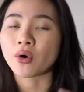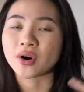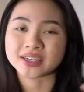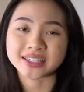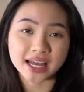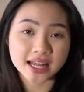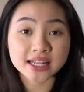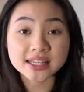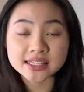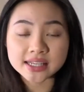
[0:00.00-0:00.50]
Or
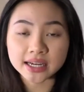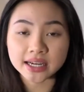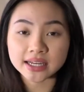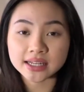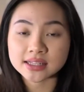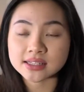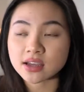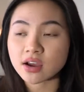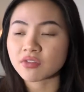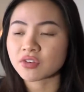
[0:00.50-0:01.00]
ten
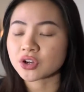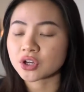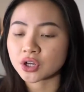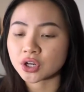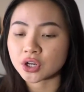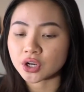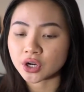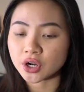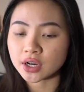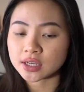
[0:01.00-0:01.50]
seconds of a
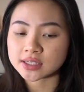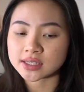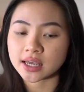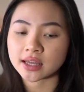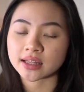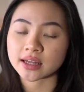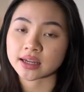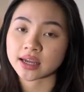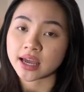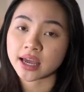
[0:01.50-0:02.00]
good hook
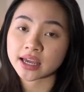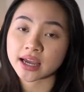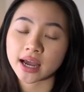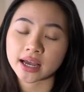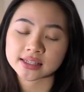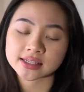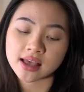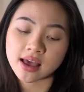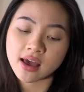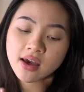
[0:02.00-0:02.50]
saying like, hey
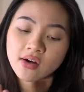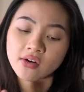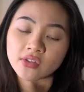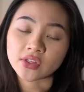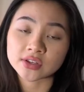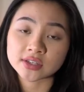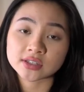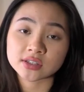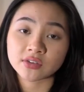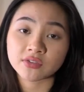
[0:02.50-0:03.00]
guys,
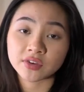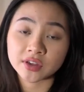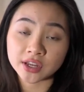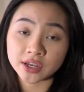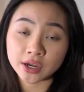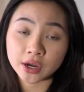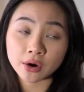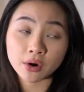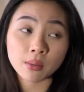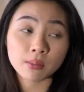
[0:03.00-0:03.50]
this is the
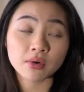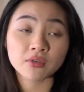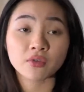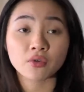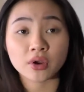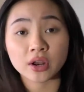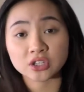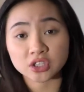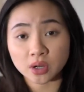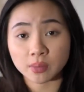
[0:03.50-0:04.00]
video,
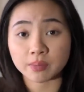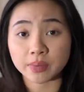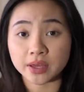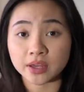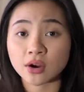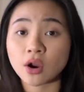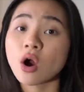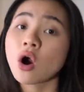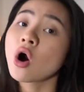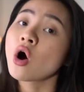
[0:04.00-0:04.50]
before you jump
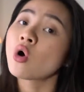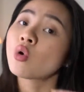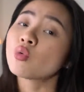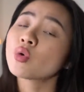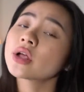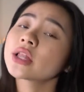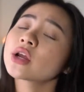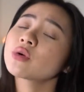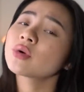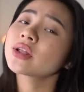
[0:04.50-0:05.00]
in,
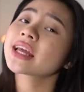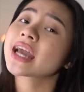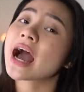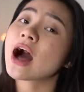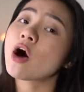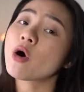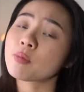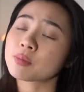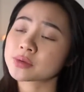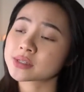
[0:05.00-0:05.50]
really, really
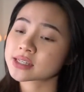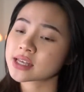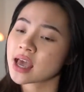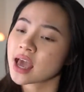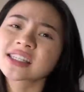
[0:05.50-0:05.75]
helps.